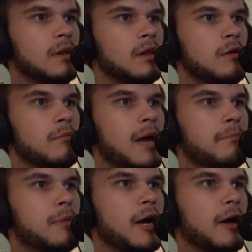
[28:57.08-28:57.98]
you
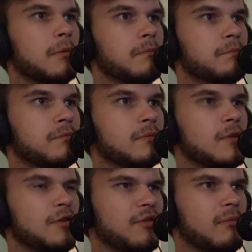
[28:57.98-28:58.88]
mad bugger,
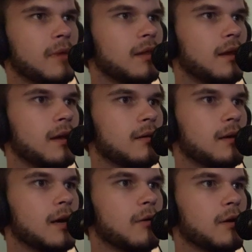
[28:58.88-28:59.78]
or something like that.
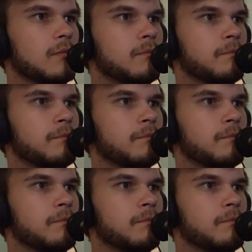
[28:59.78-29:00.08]
I don't know.